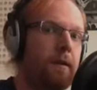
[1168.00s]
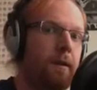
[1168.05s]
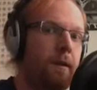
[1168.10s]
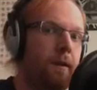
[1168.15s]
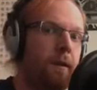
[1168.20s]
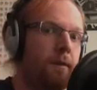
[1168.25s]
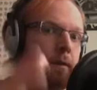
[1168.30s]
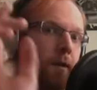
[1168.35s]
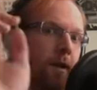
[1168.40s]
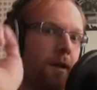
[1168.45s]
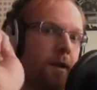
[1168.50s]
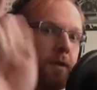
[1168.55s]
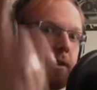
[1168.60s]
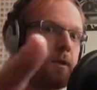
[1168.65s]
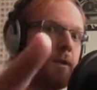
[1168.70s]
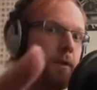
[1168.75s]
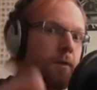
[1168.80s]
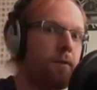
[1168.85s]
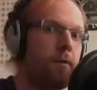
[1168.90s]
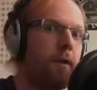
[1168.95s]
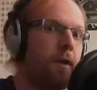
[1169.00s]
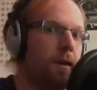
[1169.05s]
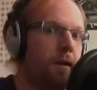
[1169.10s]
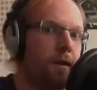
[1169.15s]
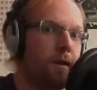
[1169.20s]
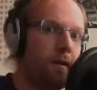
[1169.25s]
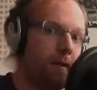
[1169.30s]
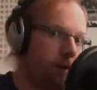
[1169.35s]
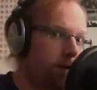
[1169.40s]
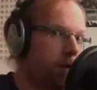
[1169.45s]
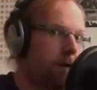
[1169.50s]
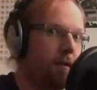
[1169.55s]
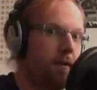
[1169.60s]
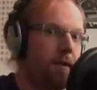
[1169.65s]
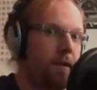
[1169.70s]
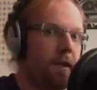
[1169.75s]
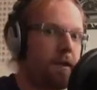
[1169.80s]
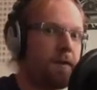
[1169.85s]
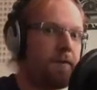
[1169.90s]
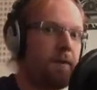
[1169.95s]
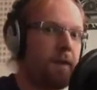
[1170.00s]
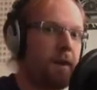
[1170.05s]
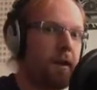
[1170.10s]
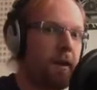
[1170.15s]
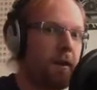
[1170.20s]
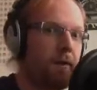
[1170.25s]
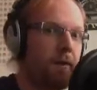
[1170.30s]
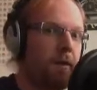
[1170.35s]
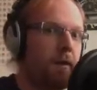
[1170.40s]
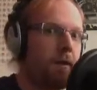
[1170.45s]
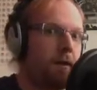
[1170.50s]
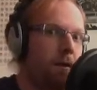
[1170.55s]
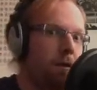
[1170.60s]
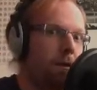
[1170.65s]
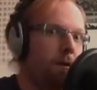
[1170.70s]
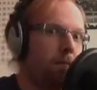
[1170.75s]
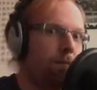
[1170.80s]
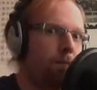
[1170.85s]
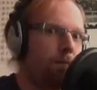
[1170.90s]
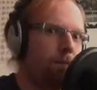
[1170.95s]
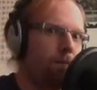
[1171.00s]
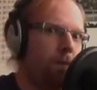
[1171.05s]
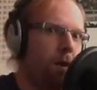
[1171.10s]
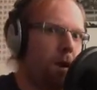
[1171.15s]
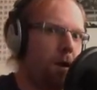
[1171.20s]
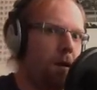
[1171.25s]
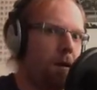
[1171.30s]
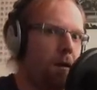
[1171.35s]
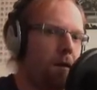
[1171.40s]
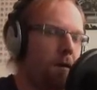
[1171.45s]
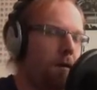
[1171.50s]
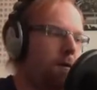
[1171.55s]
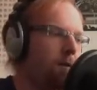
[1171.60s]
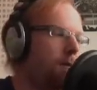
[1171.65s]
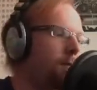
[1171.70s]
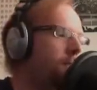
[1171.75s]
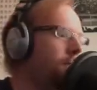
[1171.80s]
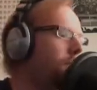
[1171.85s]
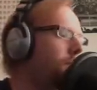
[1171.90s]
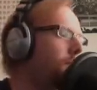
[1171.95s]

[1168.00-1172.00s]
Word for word: And I will catch you in the next video. Brr.